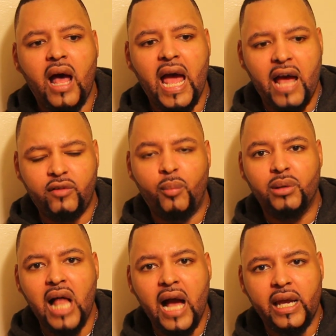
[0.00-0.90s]
I have a
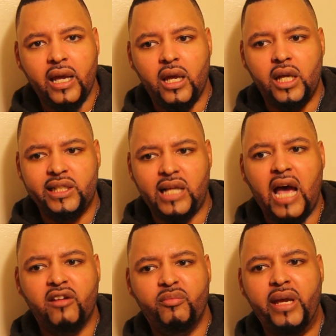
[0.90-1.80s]
block
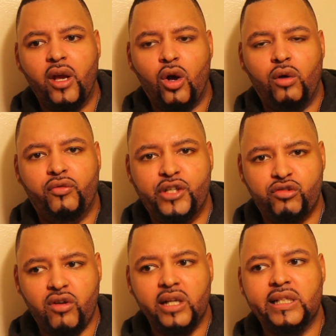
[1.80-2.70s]
inside of me for
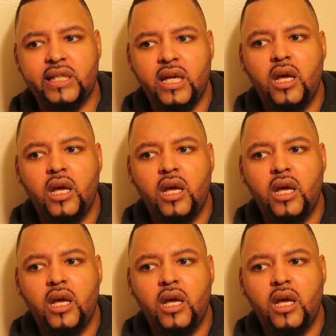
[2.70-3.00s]
trust.